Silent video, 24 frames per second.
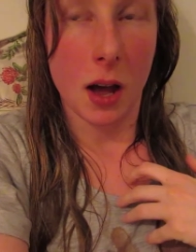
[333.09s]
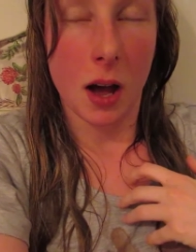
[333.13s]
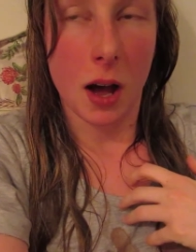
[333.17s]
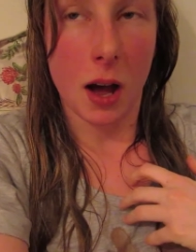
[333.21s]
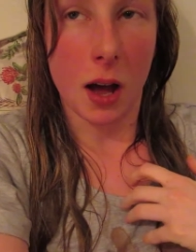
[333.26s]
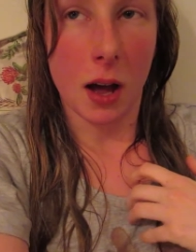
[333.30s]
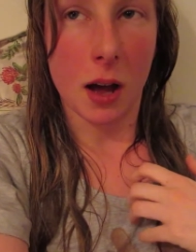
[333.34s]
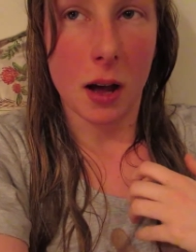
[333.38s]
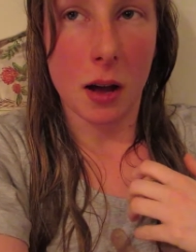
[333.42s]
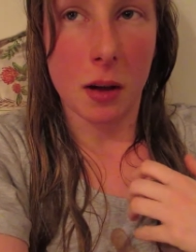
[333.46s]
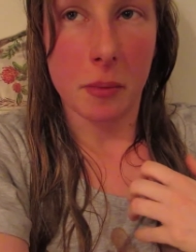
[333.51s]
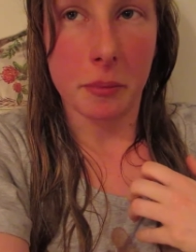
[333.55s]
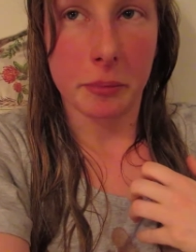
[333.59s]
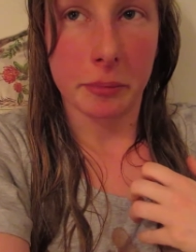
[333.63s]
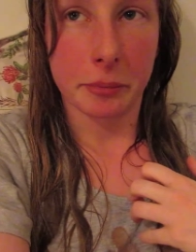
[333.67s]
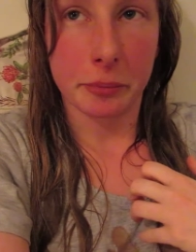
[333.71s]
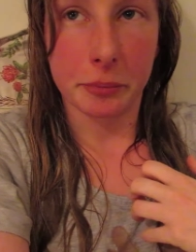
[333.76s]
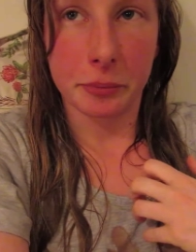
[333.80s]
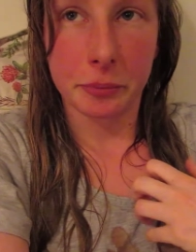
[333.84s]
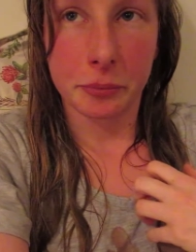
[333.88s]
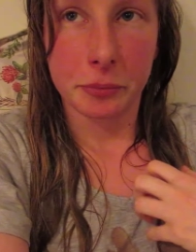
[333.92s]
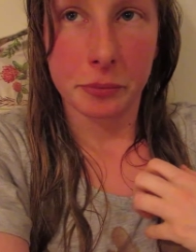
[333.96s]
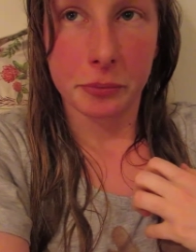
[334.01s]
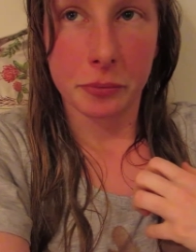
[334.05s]

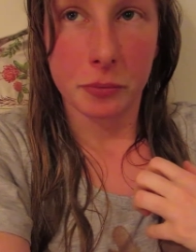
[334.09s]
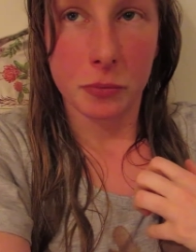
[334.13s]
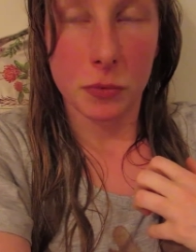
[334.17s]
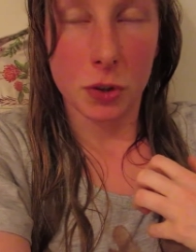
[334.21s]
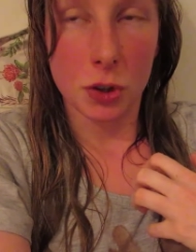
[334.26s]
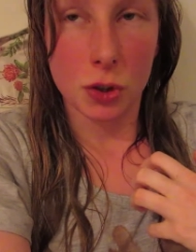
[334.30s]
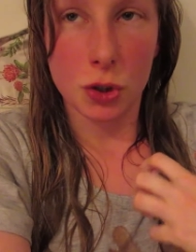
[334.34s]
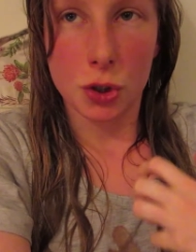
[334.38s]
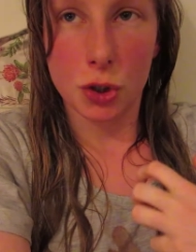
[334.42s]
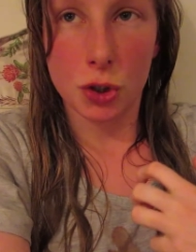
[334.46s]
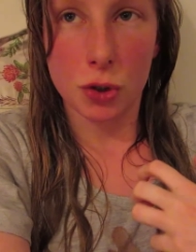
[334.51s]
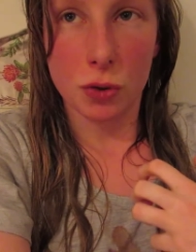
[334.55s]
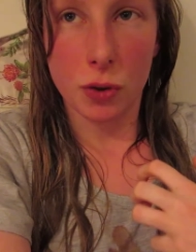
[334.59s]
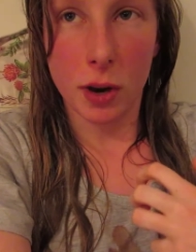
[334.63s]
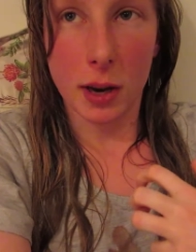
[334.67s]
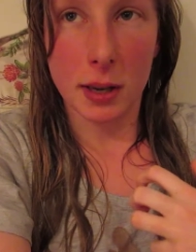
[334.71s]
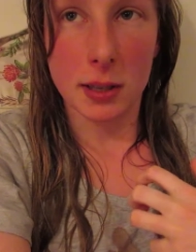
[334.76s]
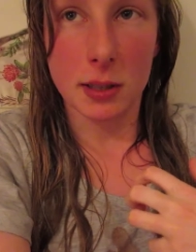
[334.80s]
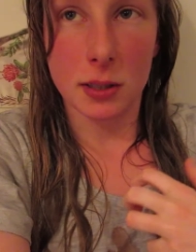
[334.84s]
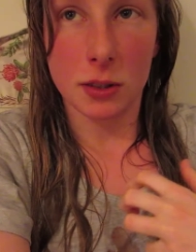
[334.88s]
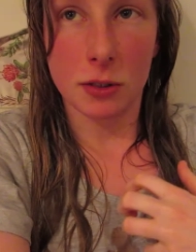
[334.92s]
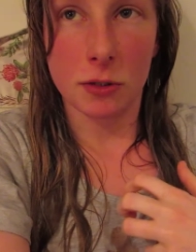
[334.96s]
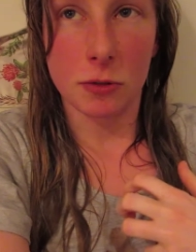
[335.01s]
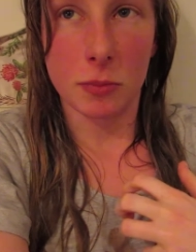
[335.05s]
um,
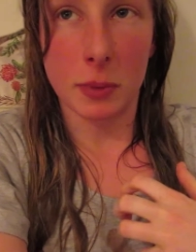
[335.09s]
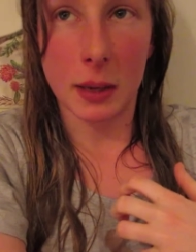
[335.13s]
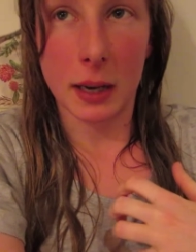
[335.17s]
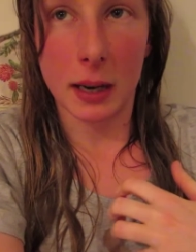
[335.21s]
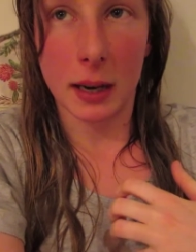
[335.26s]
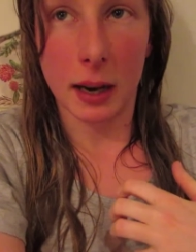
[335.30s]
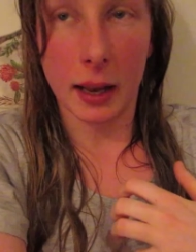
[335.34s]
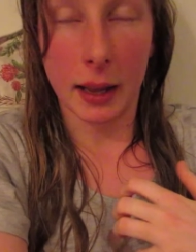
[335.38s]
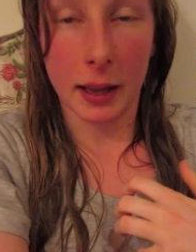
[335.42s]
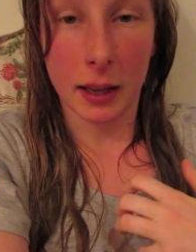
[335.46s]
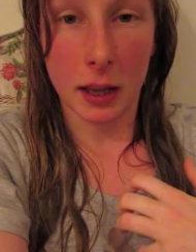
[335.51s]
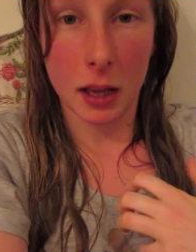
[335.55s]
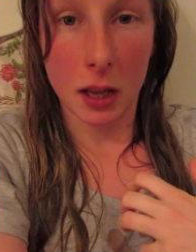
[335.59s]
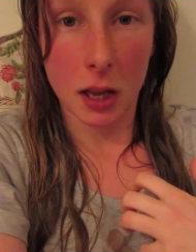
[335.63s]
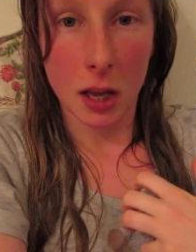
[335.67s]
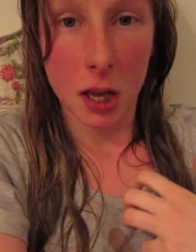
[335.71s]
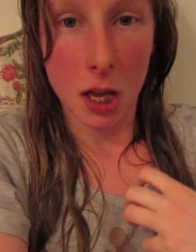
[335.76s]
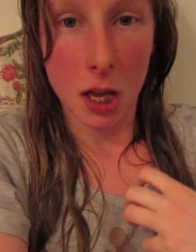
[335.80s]
stress of being like,